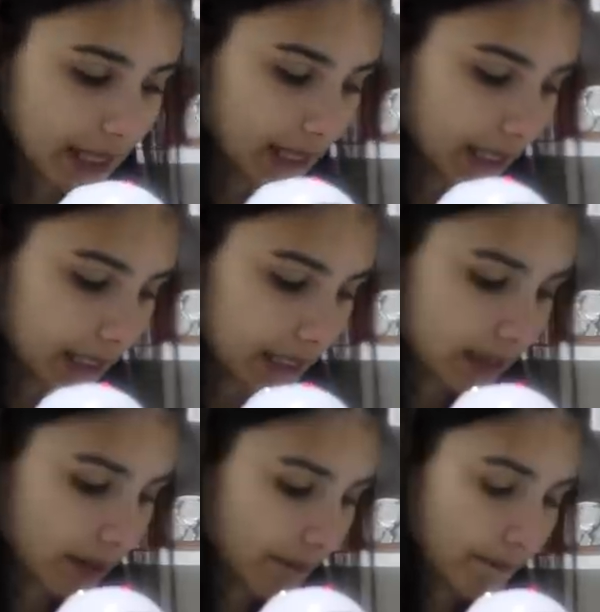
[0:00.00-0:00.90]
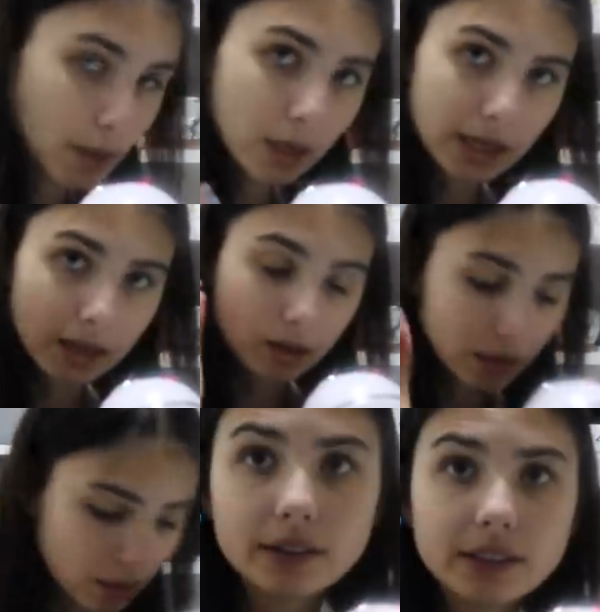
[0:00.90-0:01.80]
is put
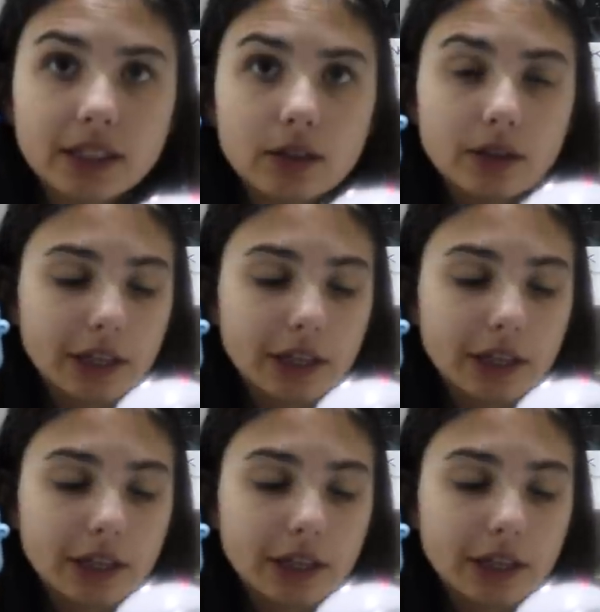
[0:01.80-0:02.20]
in a single